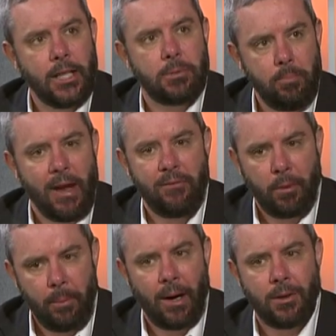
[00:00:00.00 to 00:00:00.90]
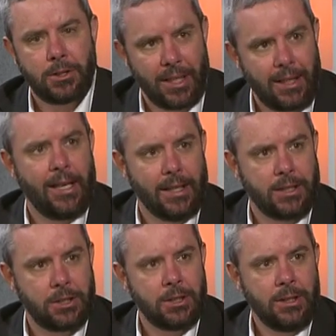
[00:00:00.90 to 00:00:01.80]
It's meant for parents and
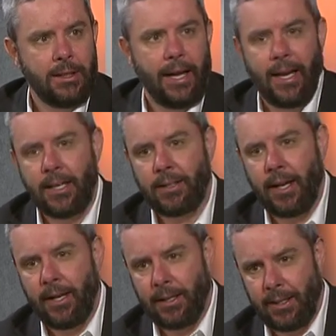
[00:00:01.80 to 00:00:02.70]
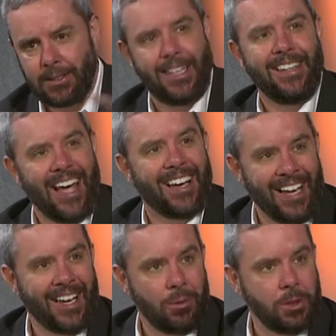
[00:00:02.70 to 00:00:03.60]
kids, and it's in that
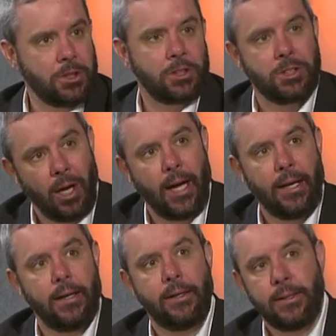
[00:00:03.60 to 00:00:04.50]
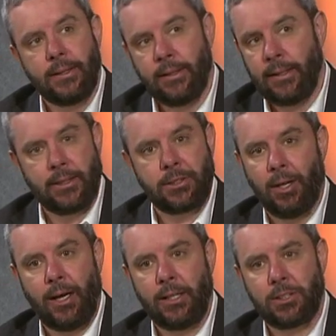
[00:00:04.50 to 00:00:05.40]
language. It's not in
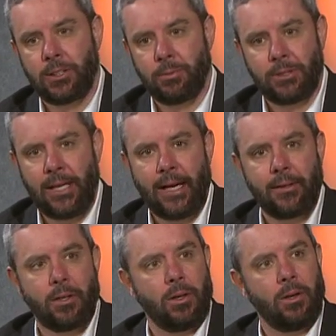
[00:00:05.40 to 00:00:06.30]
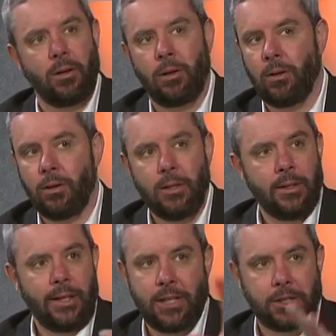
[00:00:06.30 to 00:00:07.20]
some technical
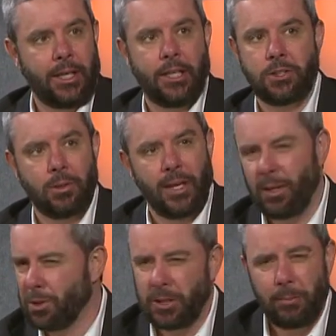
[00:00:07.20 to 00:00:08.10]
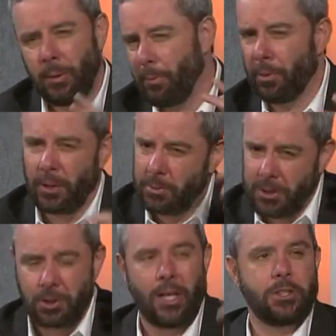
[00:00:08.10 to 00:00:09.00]
educational language that people are going to be
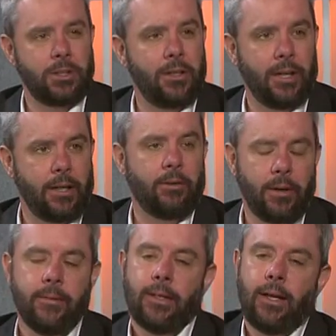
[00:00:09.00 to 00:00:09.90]
scratching their head, right?